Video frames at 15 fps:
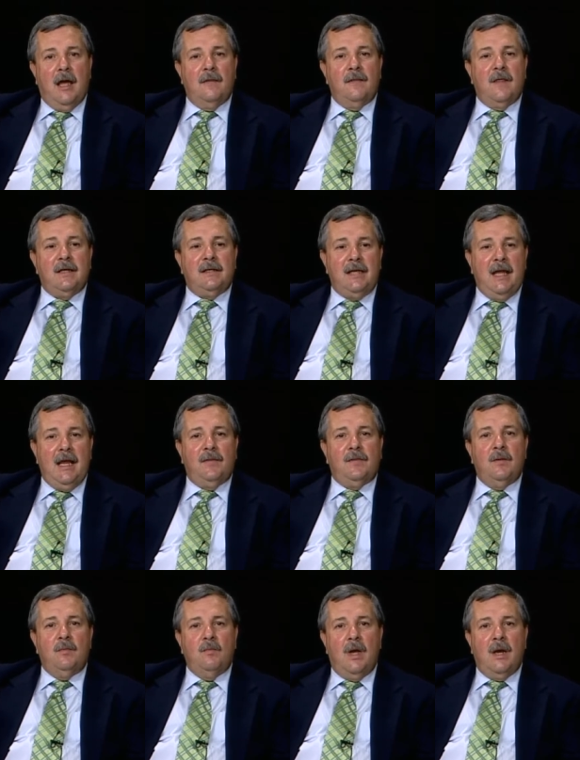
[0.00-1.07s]
and they
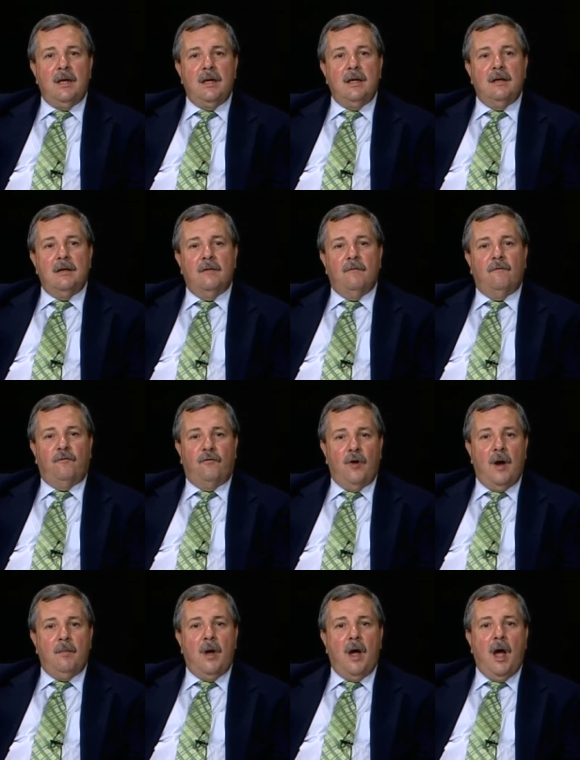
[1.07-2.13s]
take the money
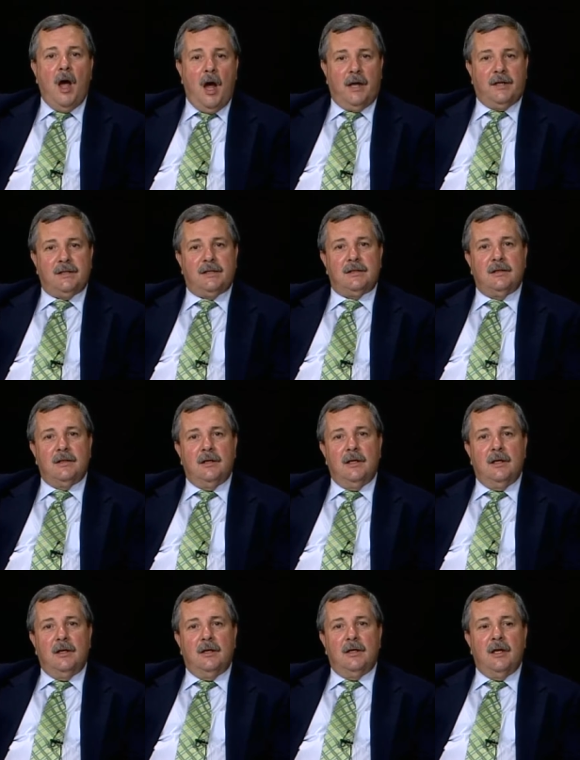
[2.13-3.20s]
from us
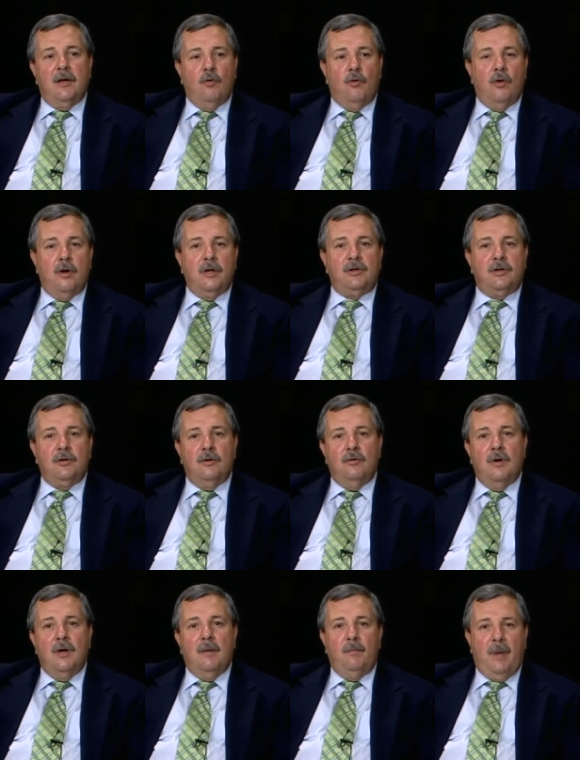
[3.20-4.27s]
in order
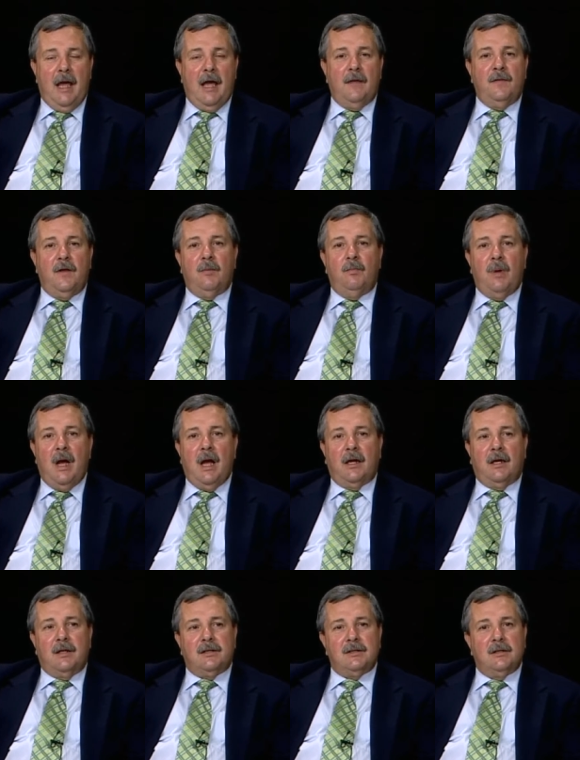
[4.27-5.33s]
to pad their
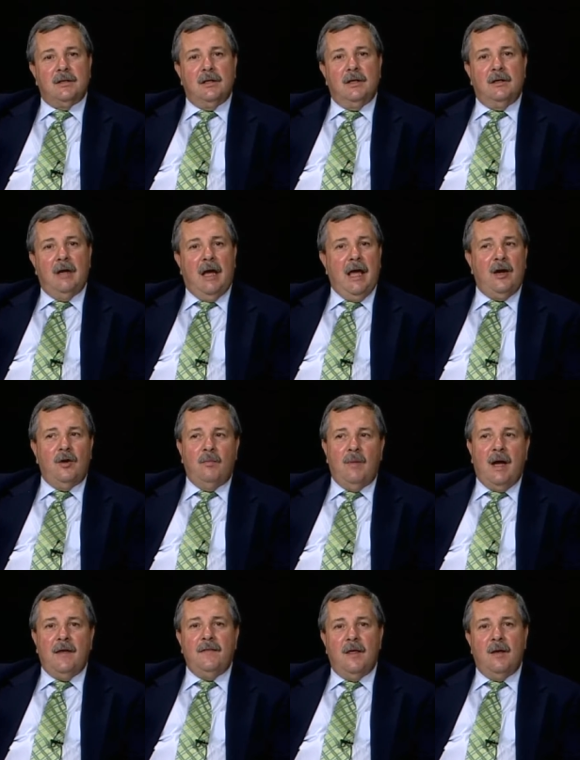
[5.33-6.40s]
pockets. Now, I don't
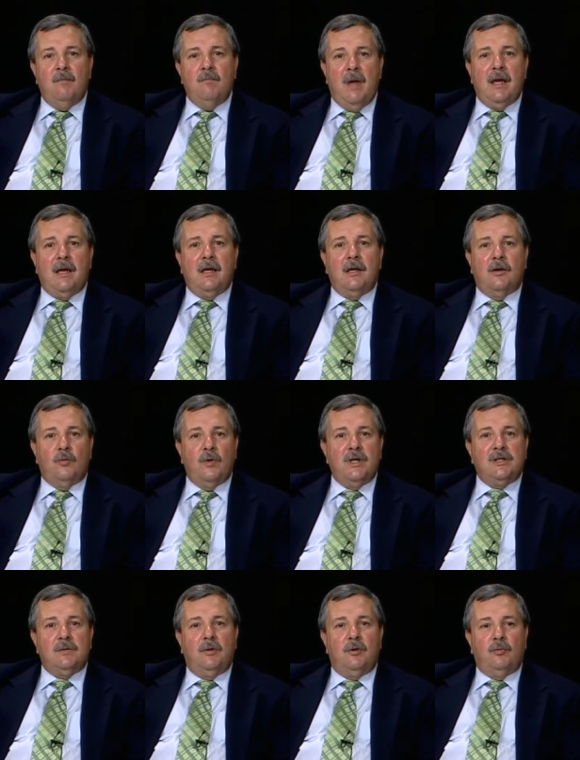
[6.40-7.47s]
mind them making a
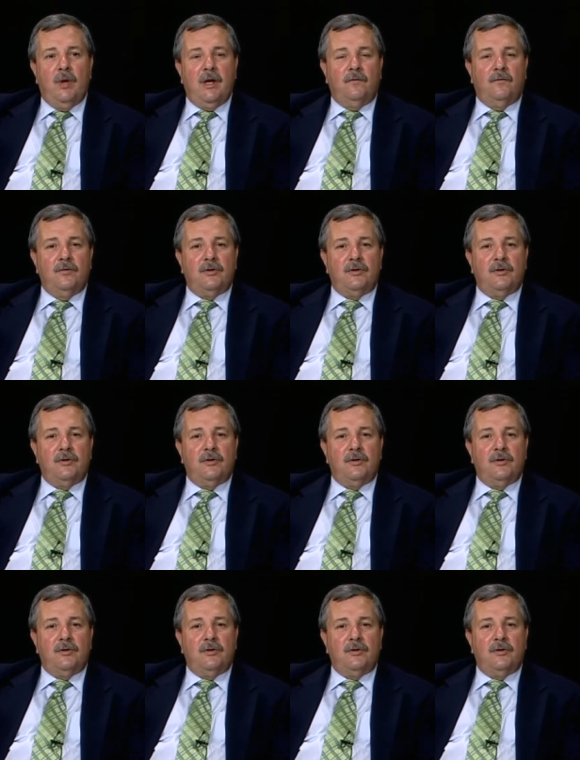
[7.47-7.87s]
reasonable rate